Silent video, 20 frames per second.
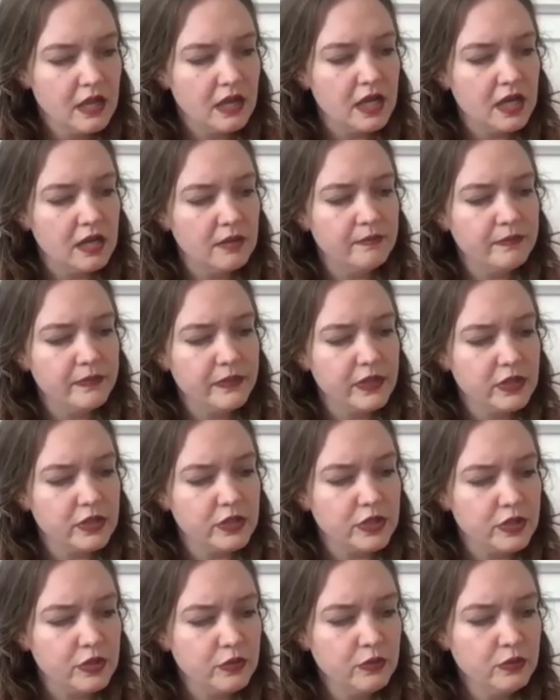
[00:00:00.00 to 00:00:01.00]
um,
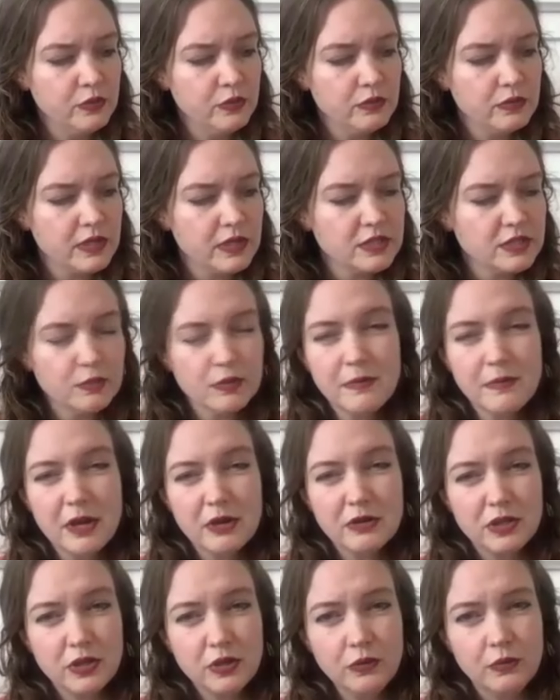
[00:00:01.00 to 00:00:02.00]
you get to worry
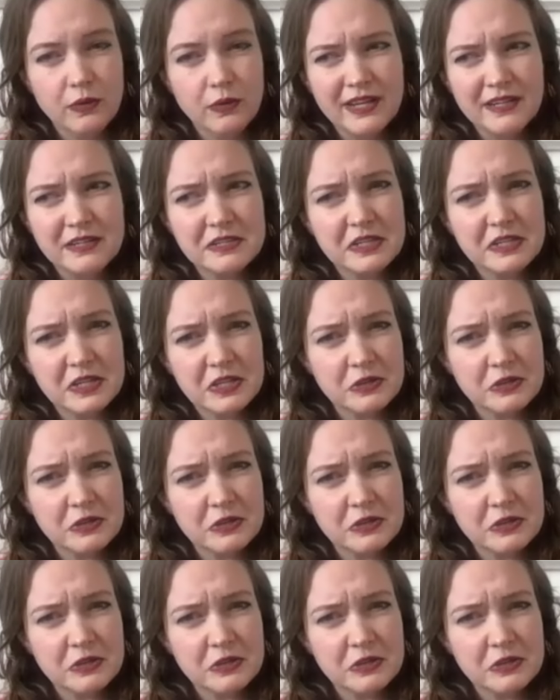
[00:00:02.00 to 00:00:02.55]
about you and